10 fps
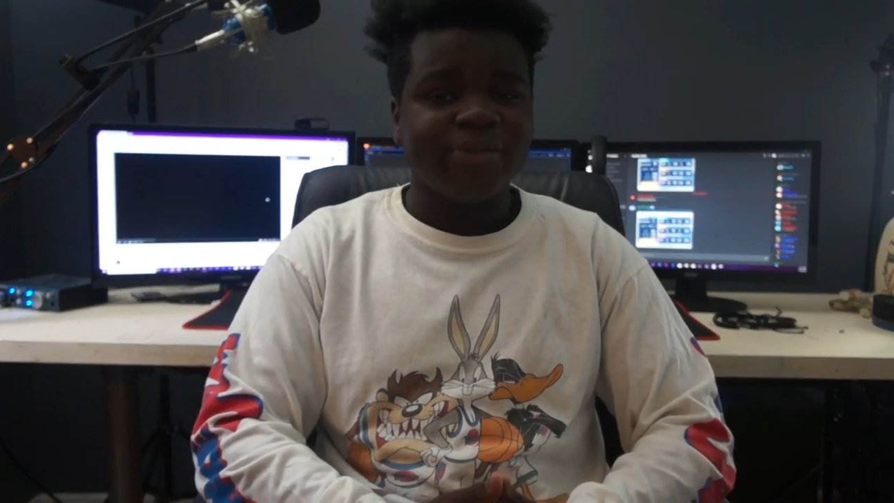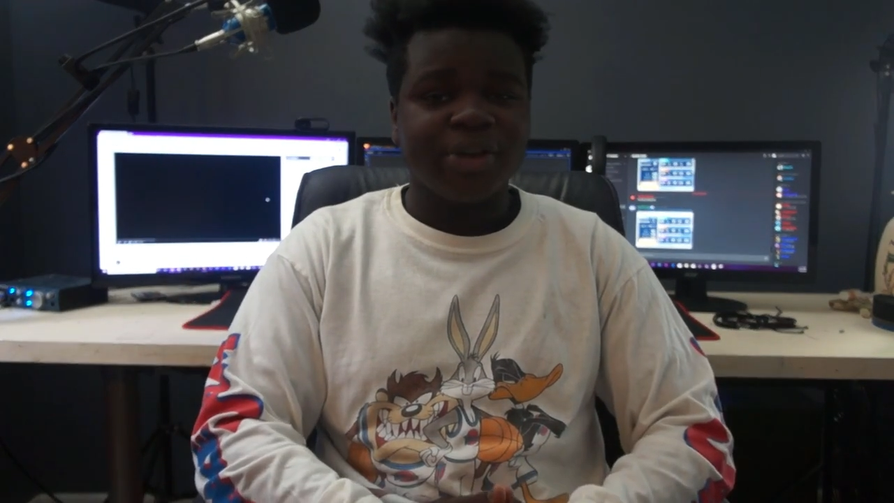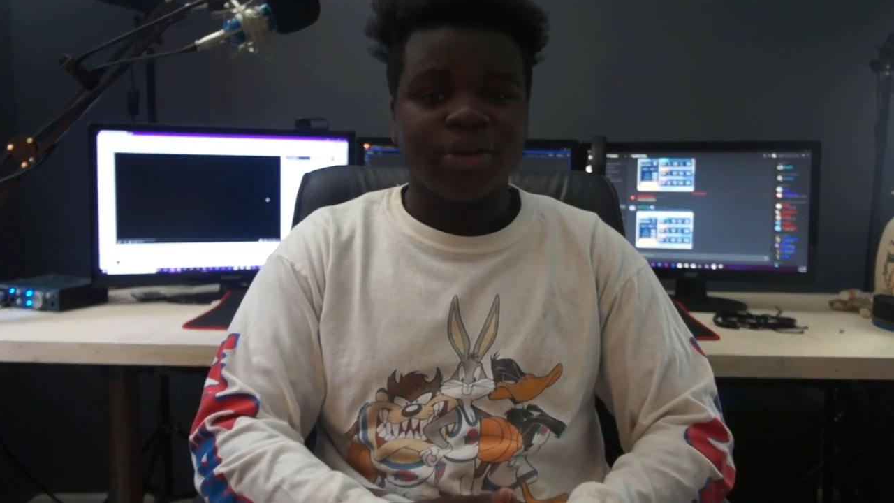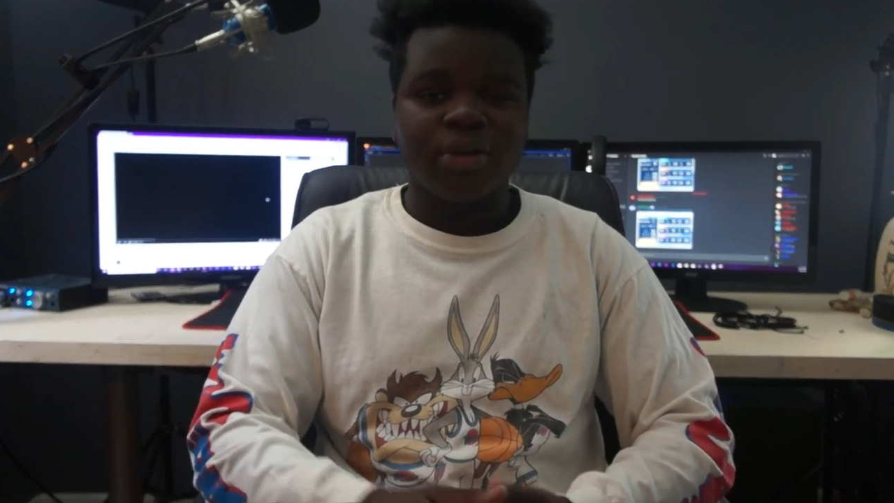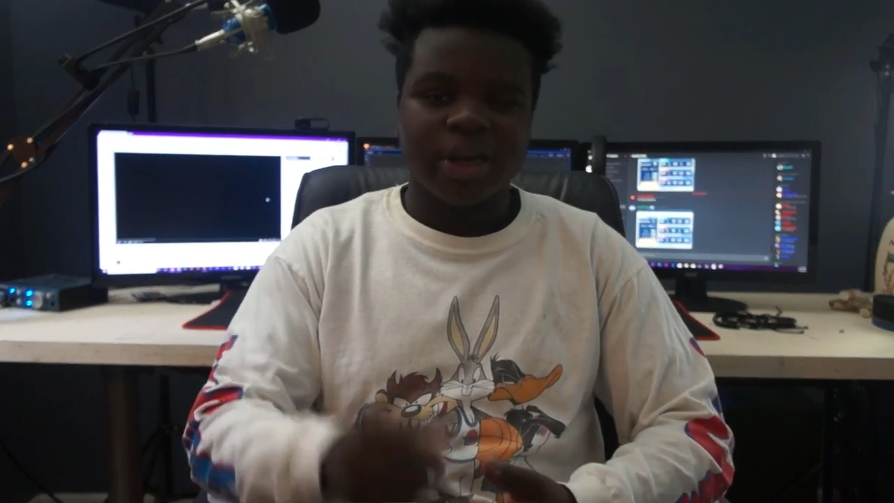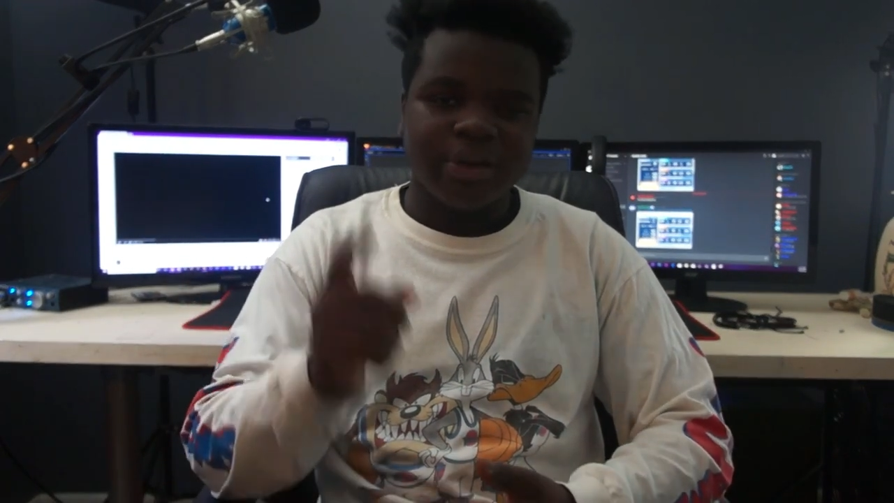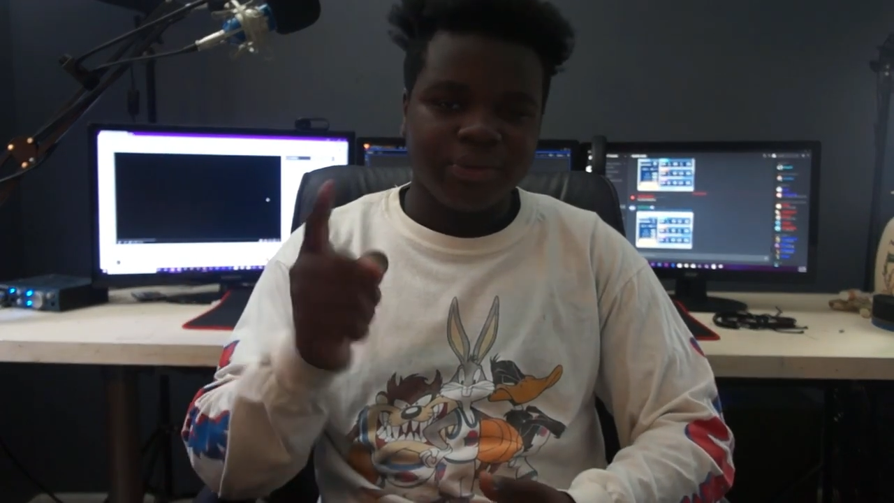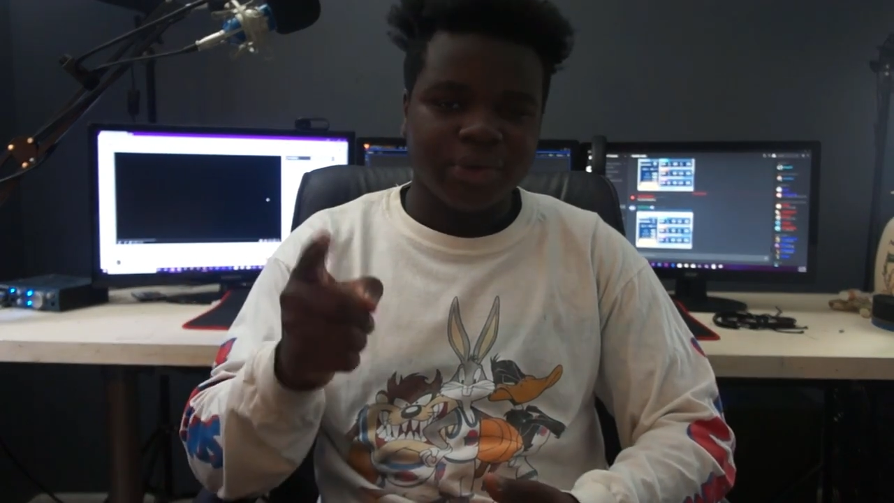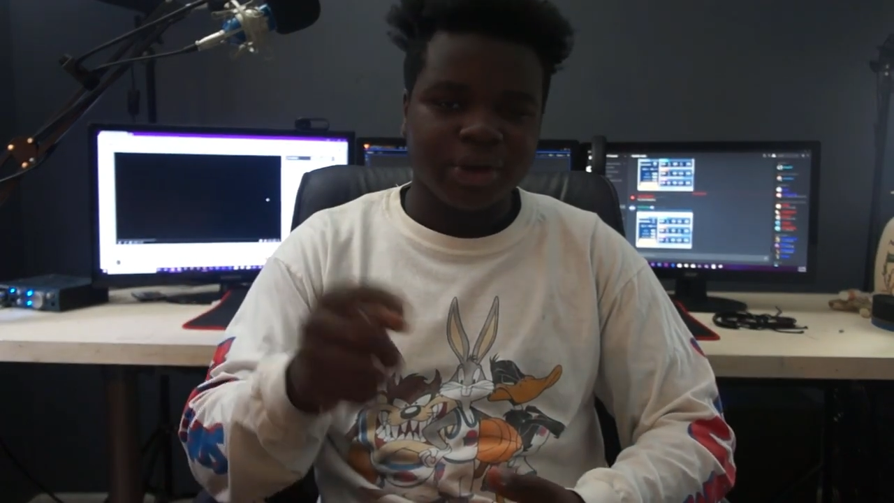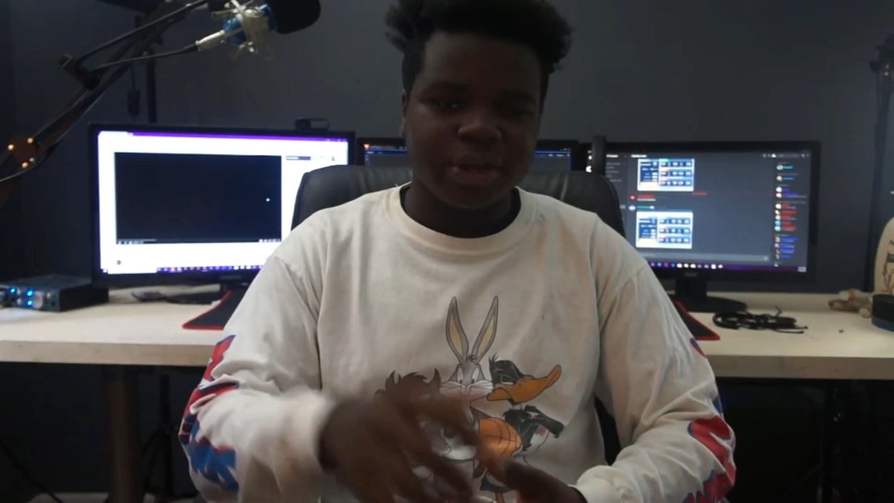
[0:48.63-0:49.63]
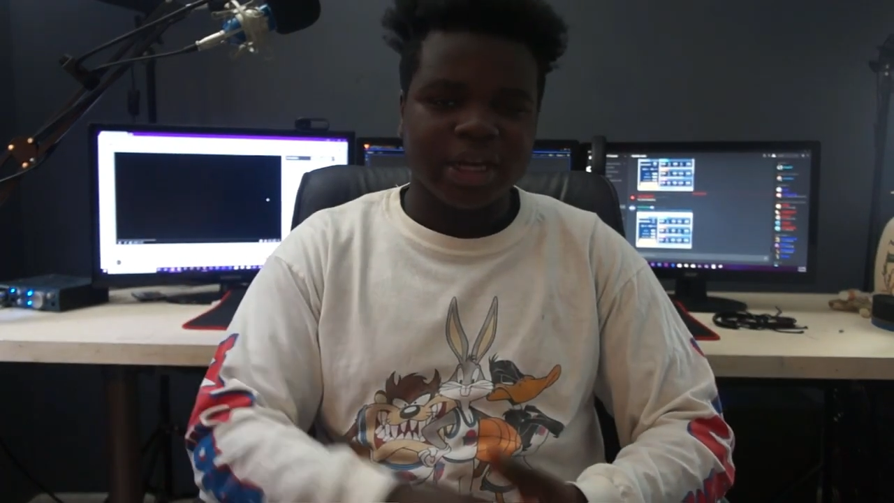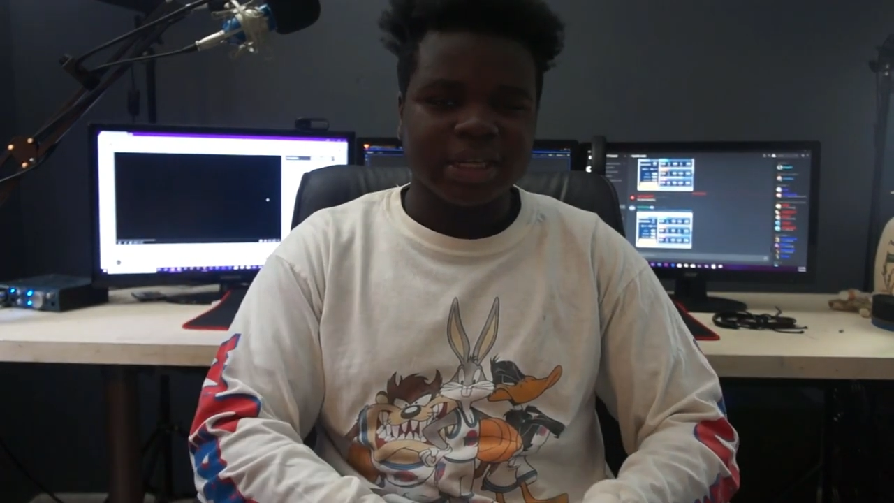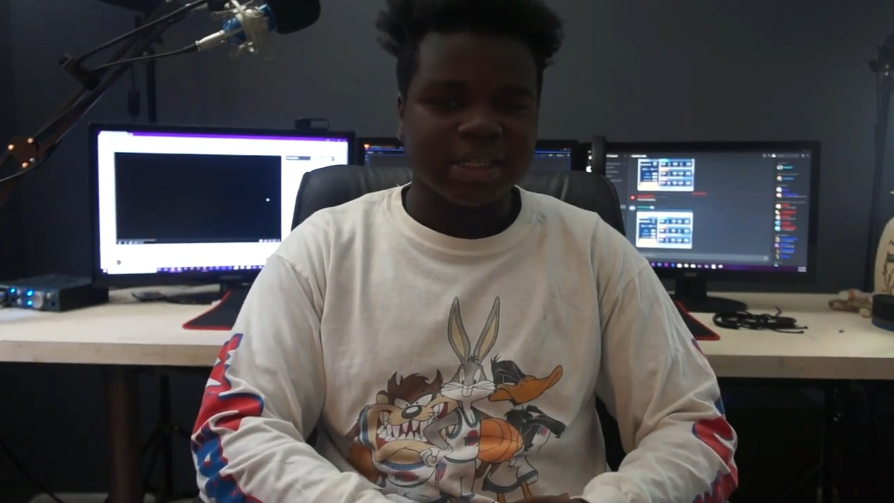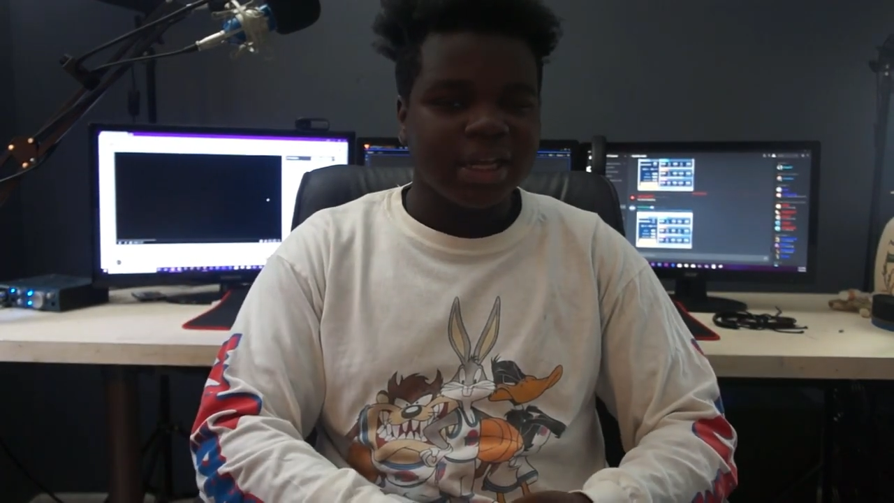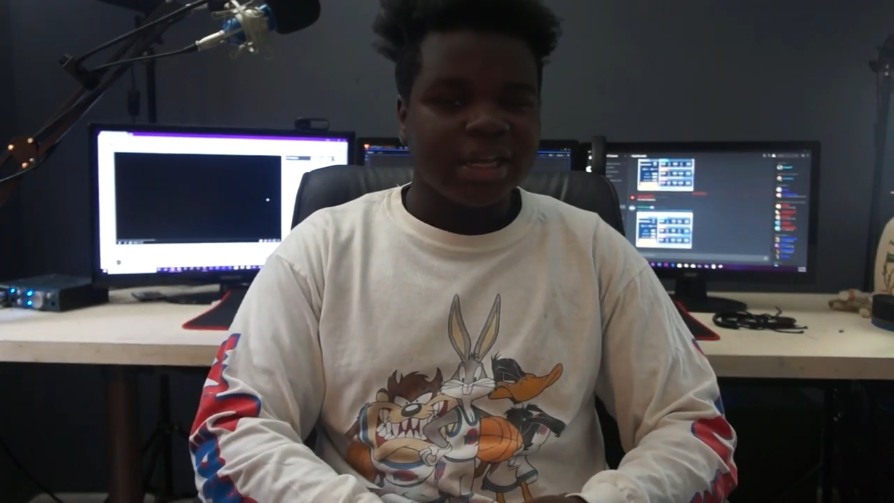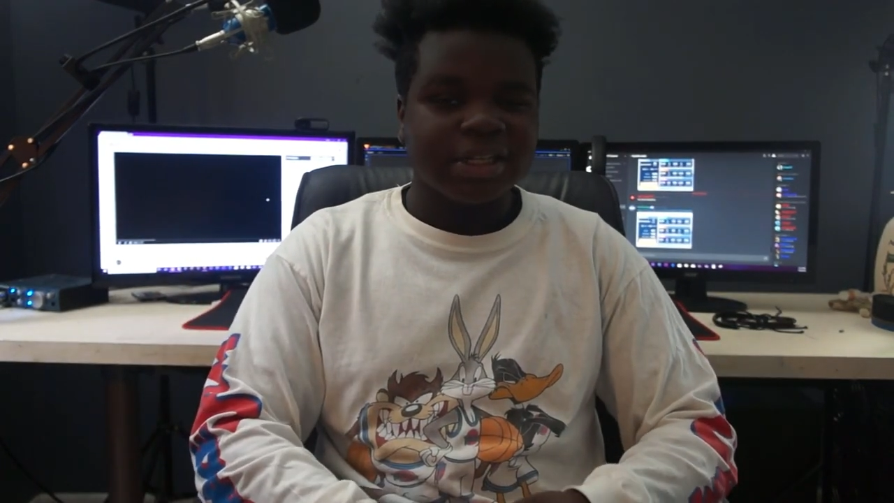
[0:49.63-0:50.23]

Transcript: video on it for you guys.